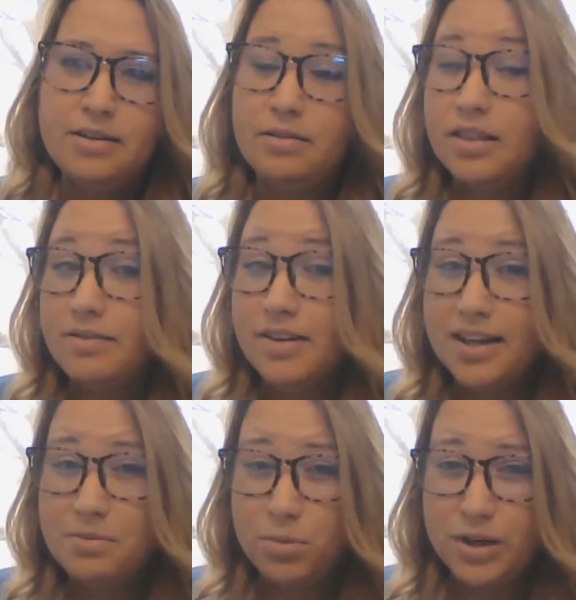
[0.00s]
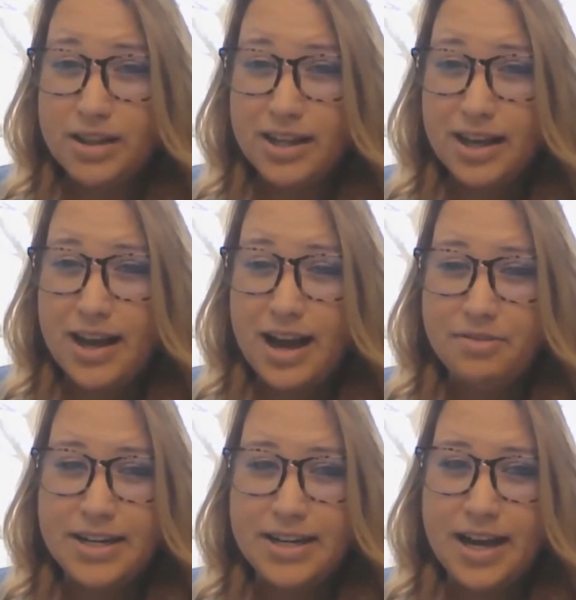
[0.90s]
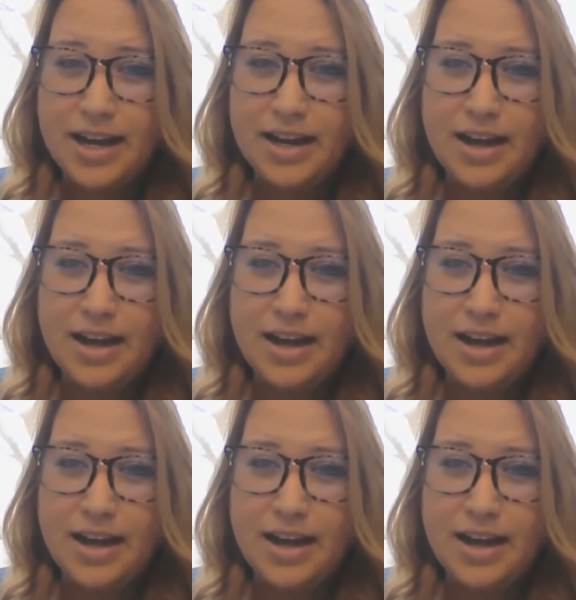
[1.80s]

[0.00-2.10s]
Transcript: living and breathing it every day.